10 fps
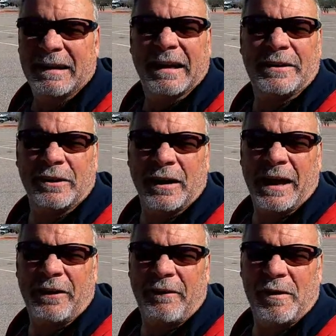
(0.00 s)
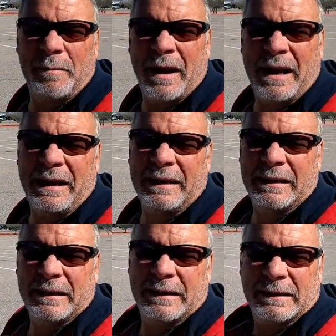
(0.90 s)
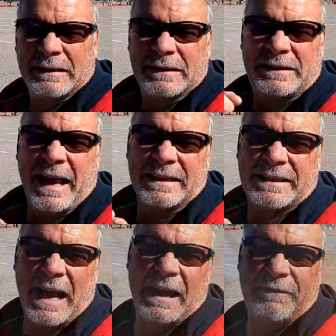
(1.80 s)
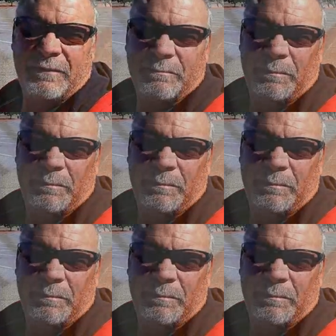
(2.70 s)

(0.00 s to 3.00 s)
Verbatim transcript: Until later, everybody, stay safe.